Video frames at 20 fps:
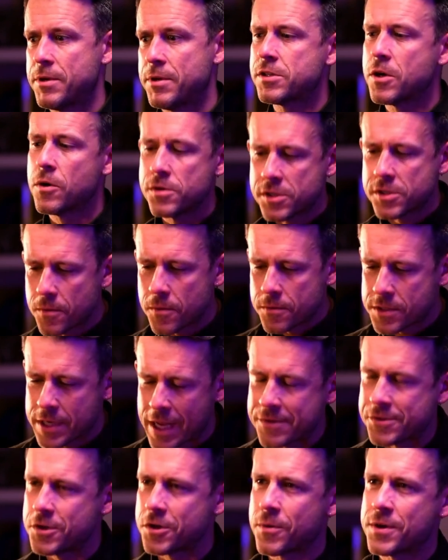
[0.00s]
But so to
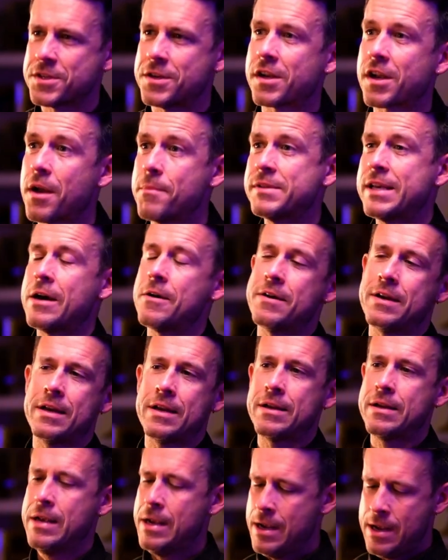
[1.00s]
answer your question, it comes out
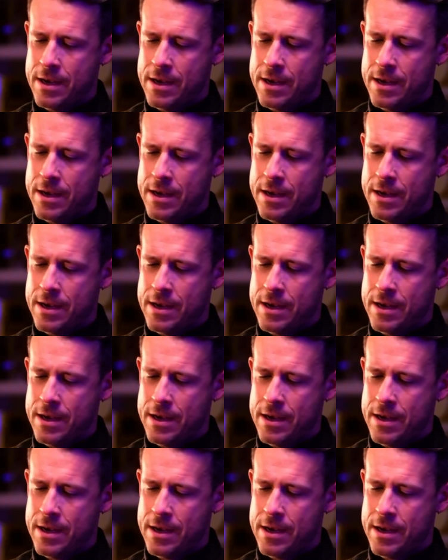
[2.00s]
in,